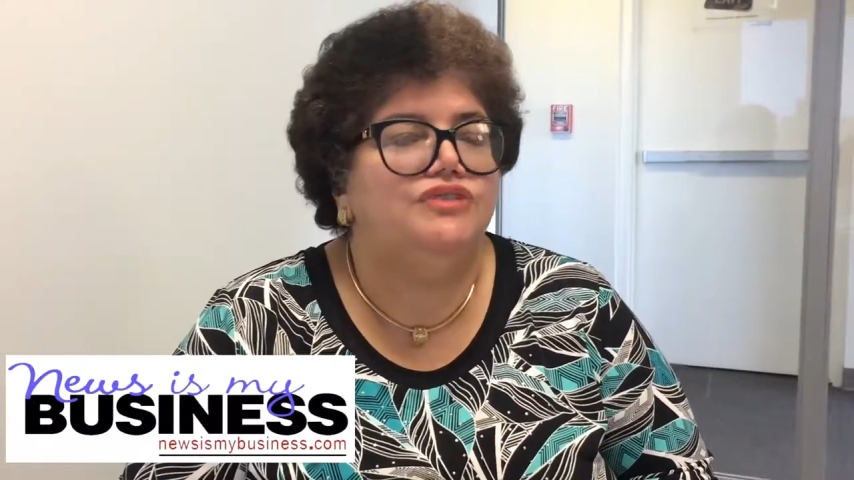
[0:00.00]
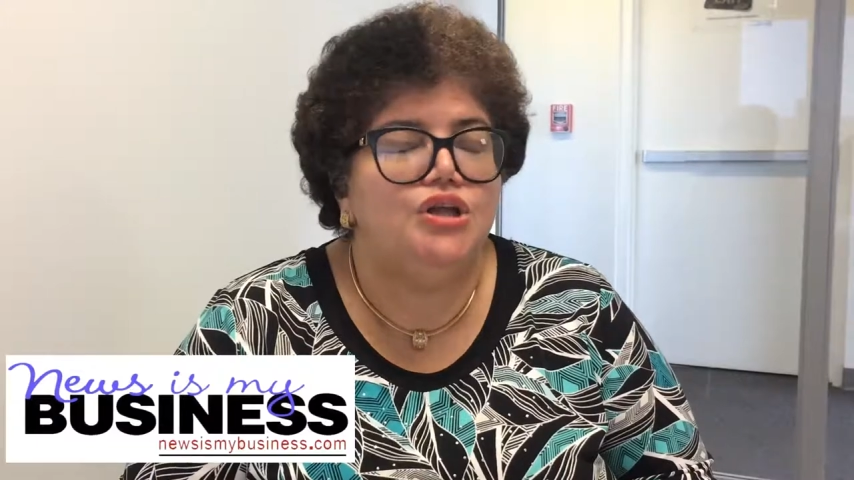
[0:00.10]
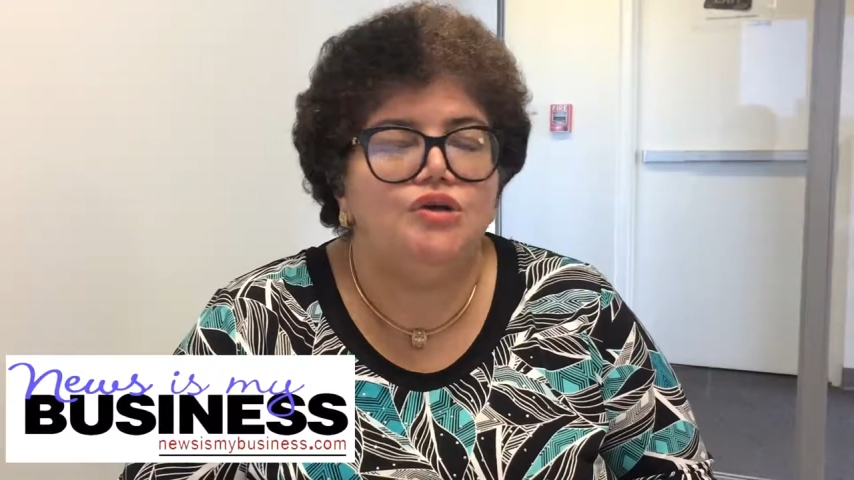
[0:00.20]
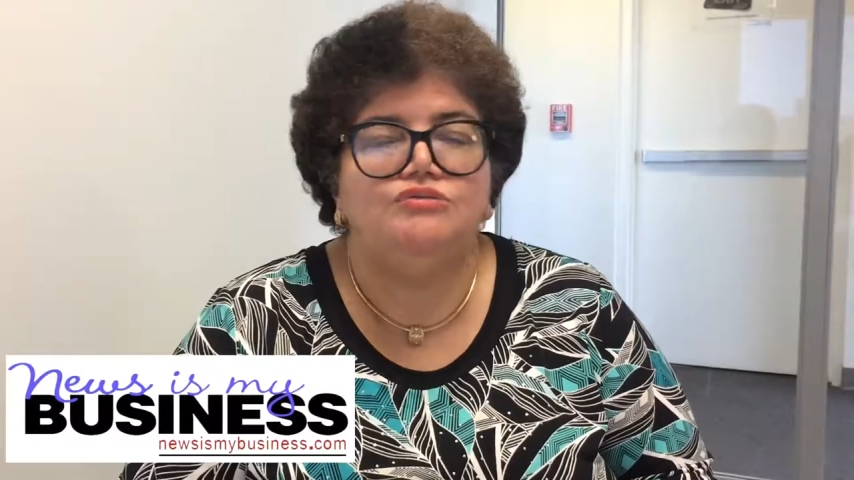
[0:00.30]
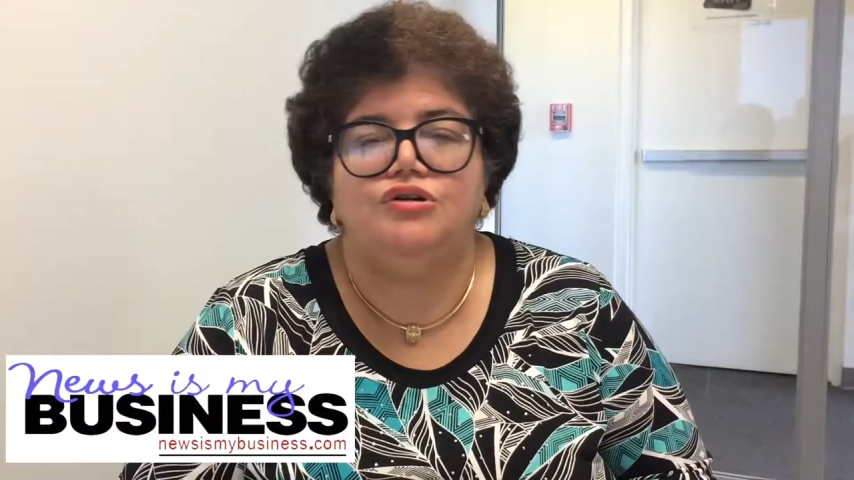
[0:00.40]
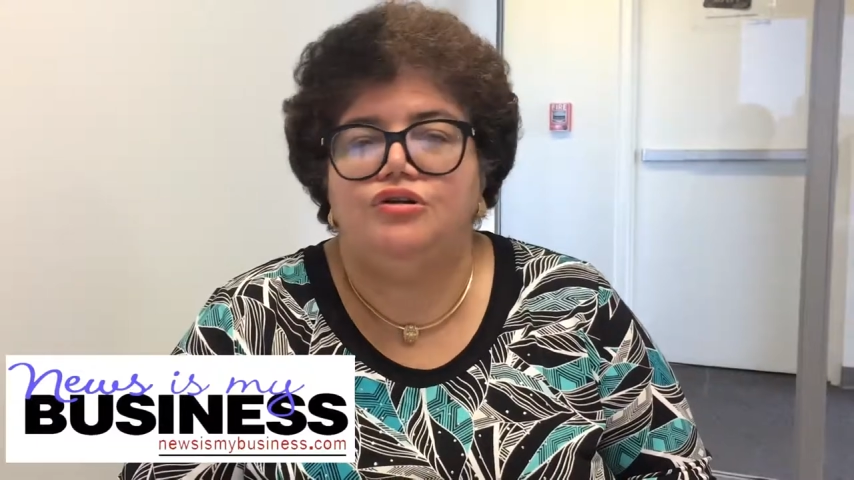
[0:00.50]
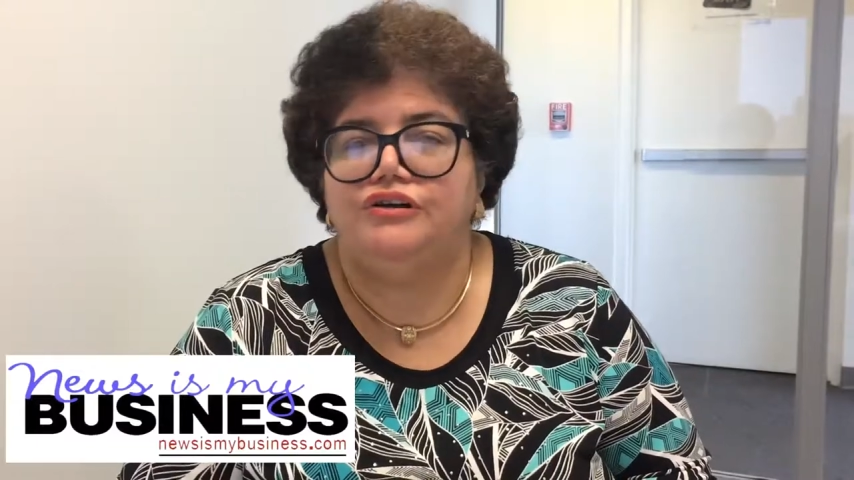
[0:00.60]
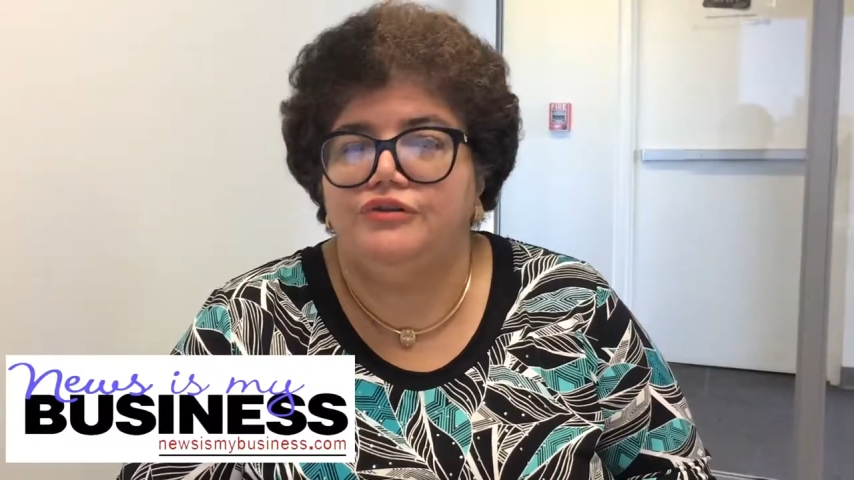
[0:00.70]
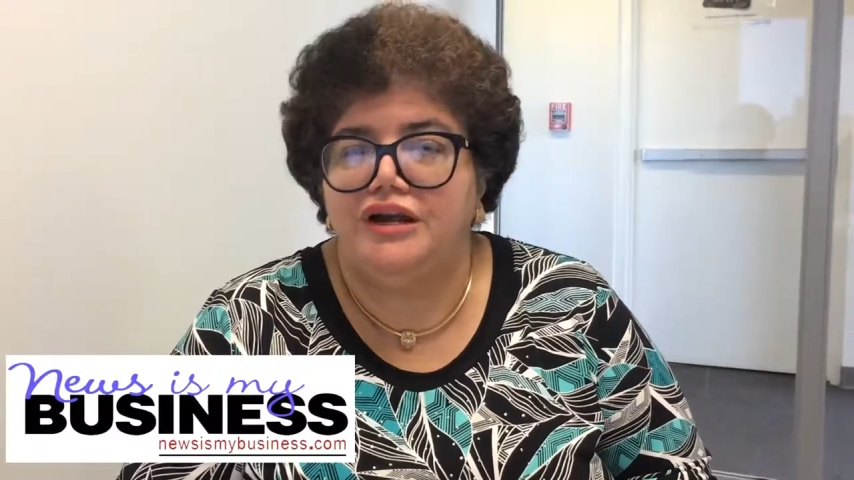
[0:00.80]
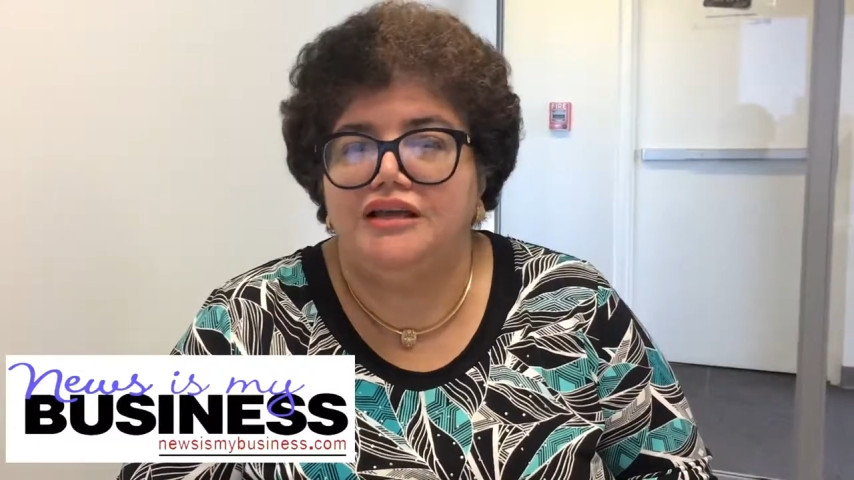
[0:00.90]
loan or
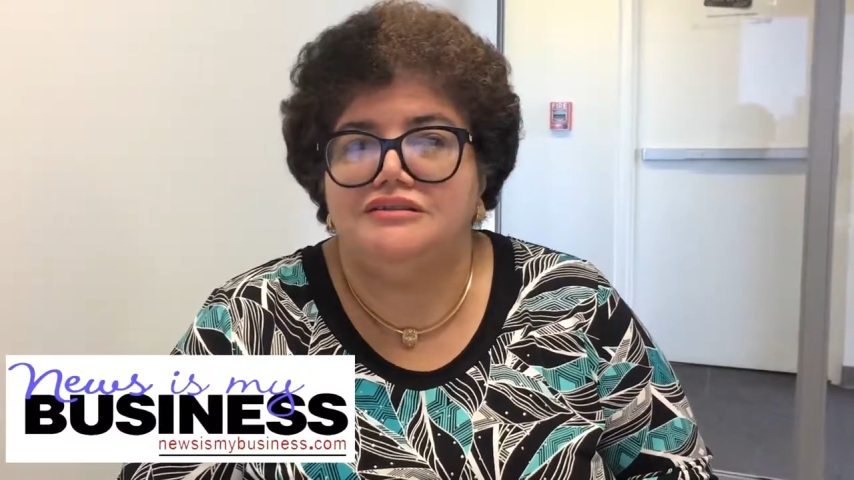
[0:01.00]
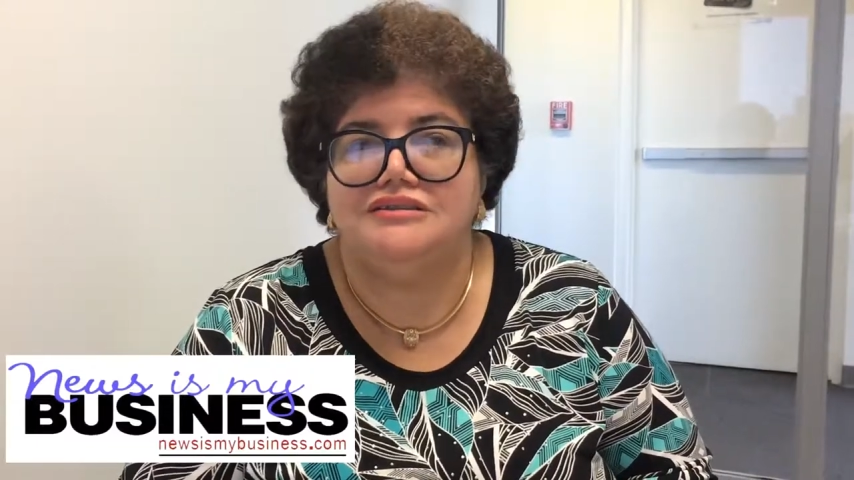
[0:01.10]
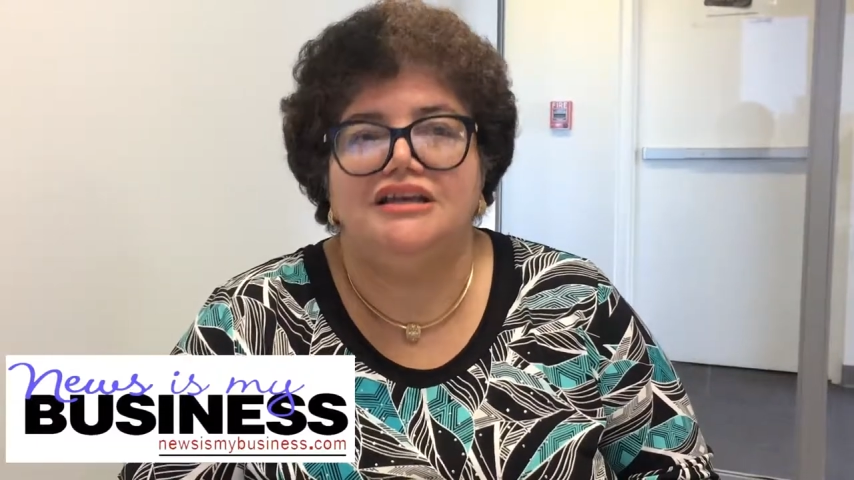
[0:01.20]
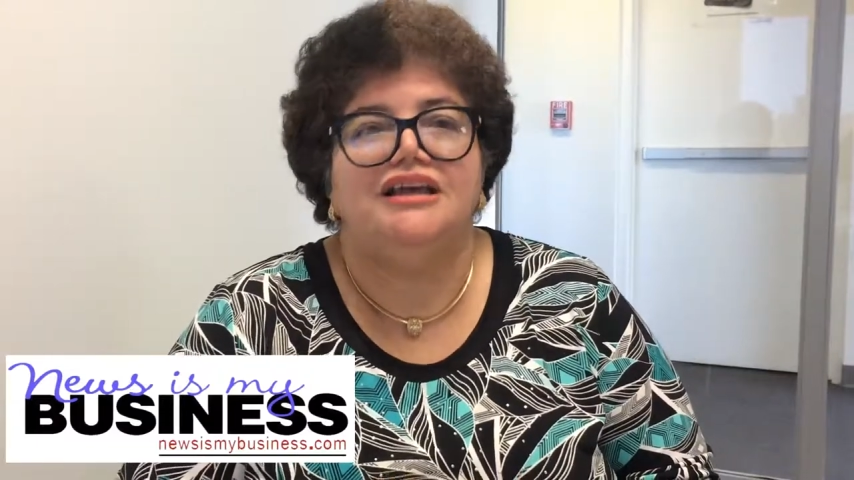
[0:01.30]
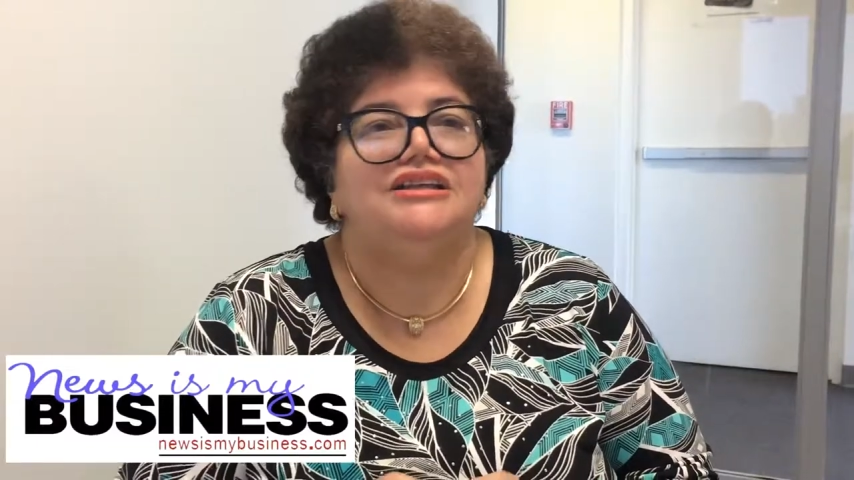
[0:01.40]
grants